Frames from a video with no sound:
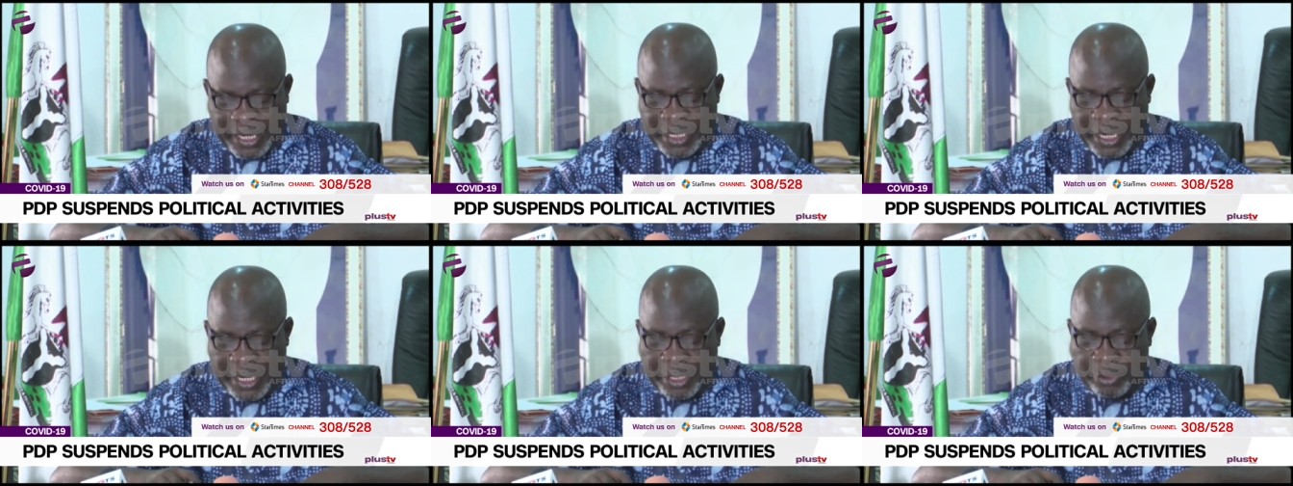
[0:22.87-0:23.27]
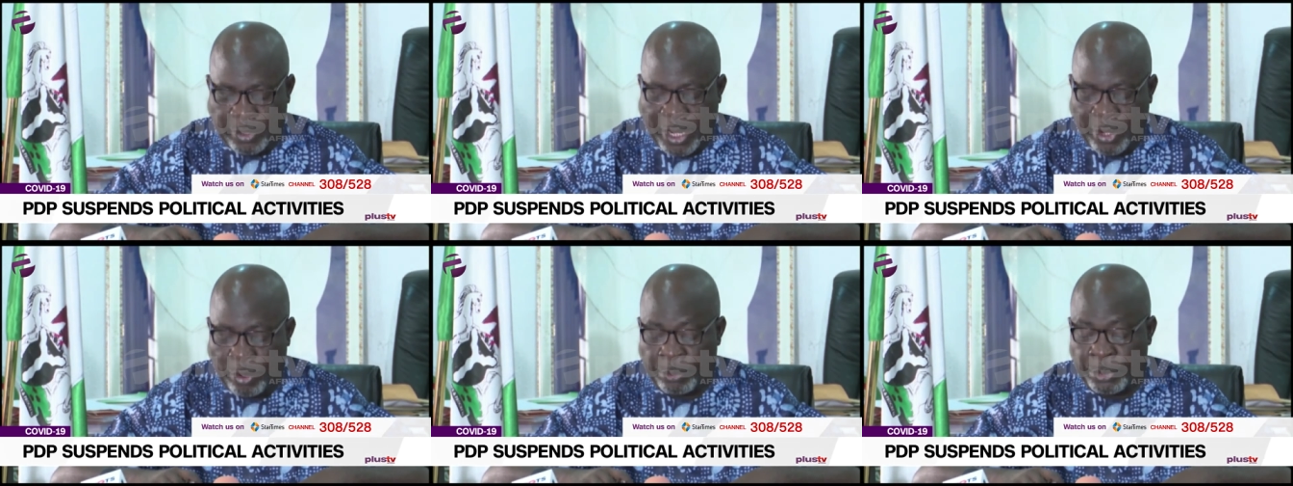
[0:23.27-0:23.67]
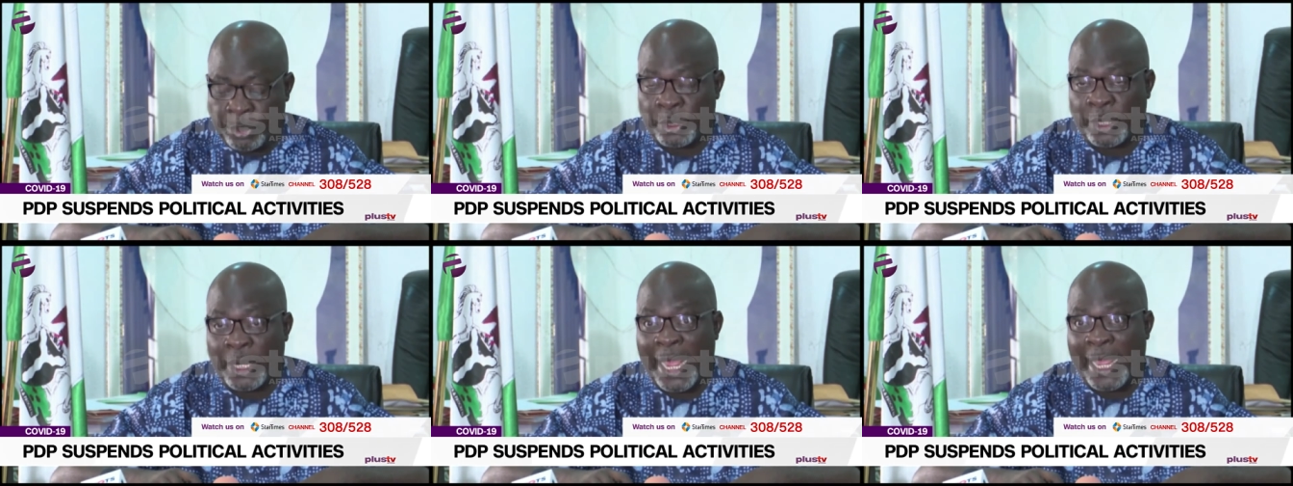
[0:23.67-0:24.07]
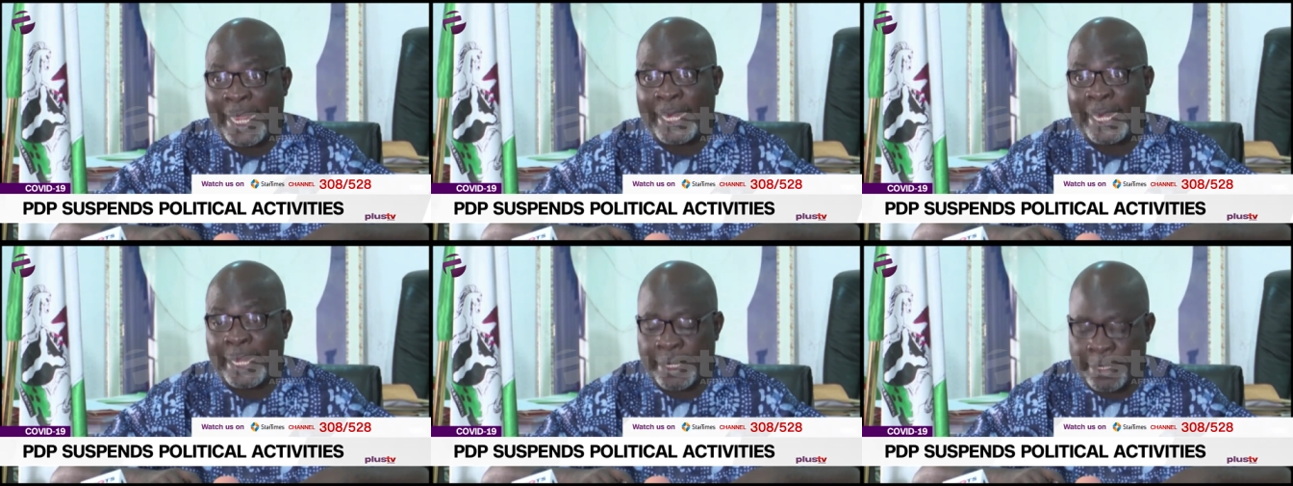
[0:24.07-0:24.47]
Olubodinjo said the
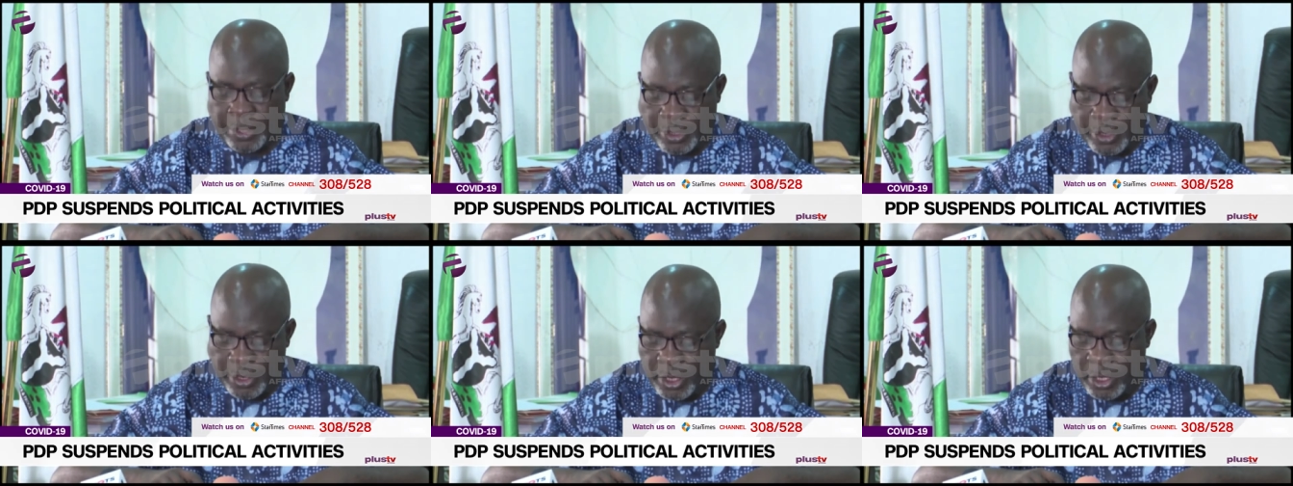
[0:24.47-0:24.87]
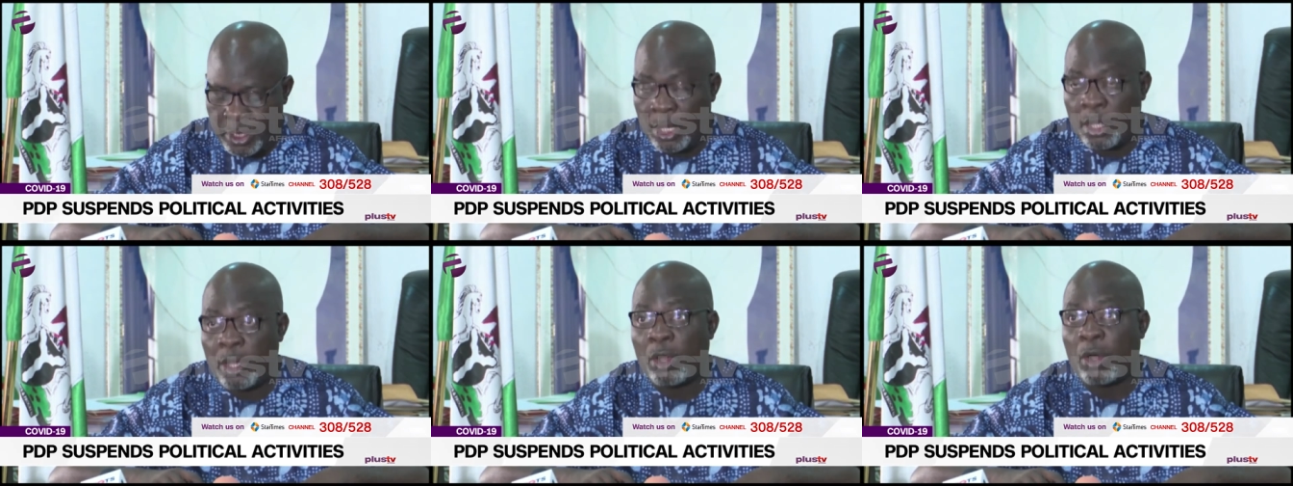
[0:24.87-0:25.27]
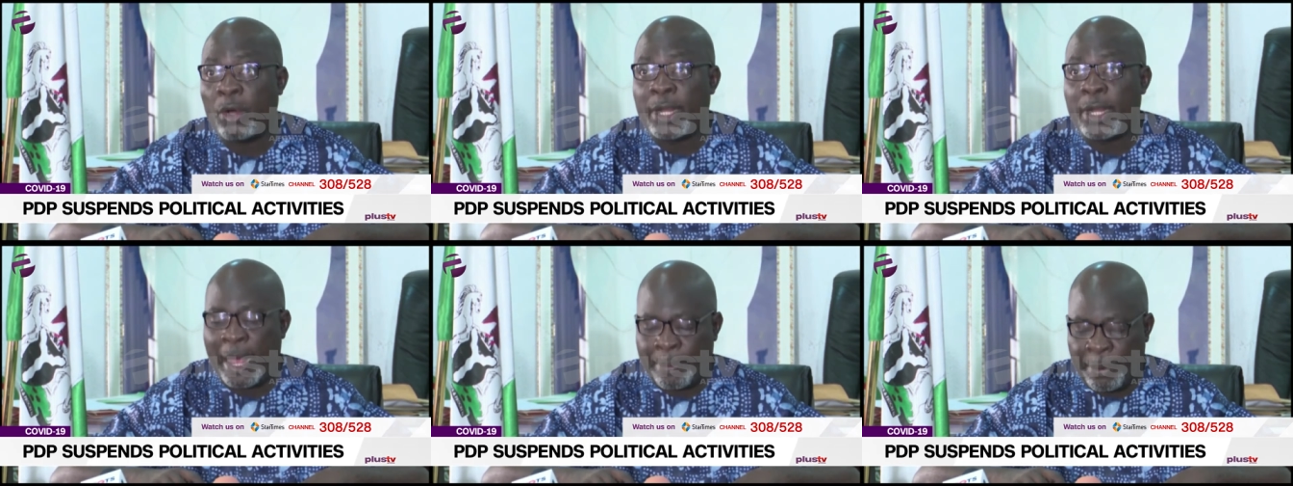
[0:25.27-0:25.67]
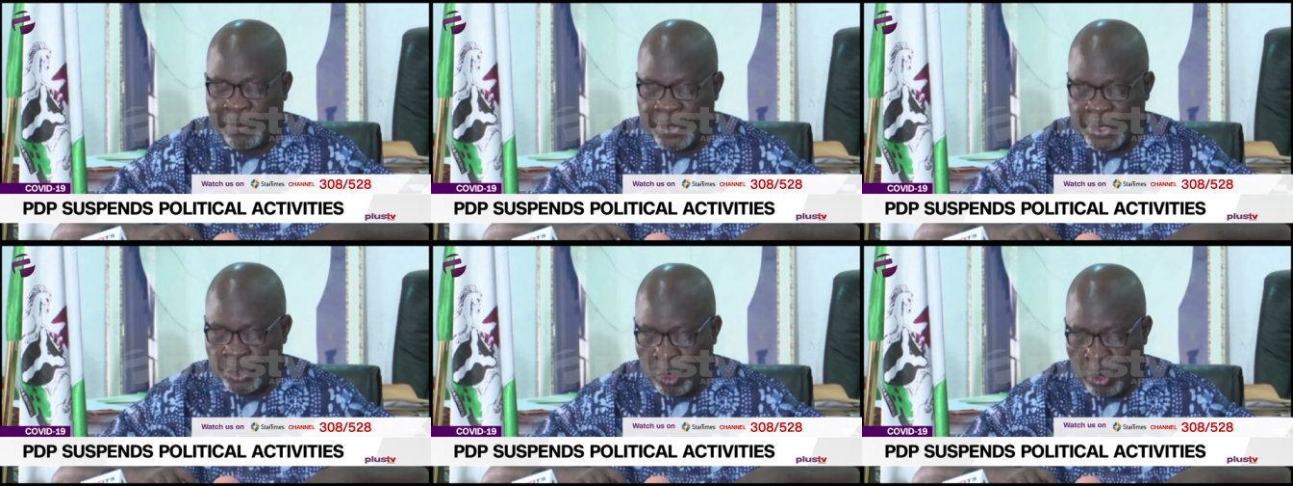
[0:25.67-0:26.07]
decision had become imperative in
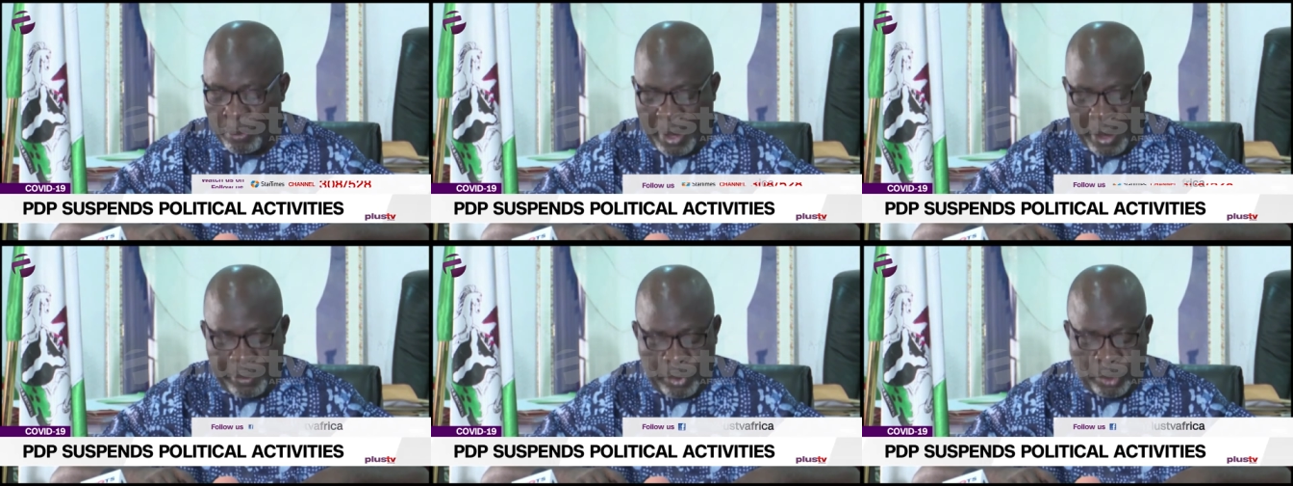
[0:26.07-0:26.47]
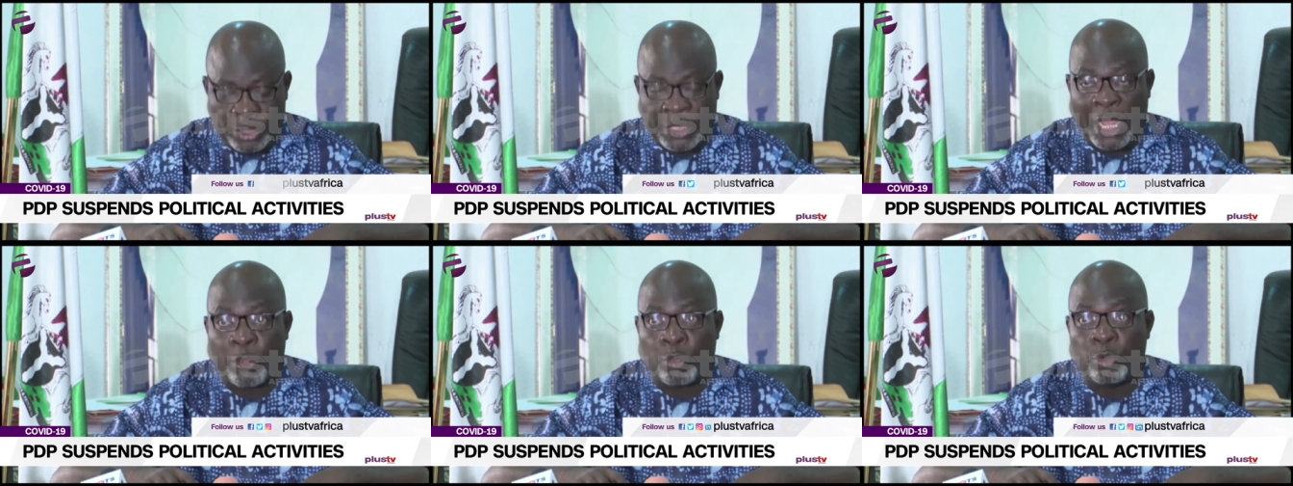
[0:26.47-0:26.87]
respect to the need for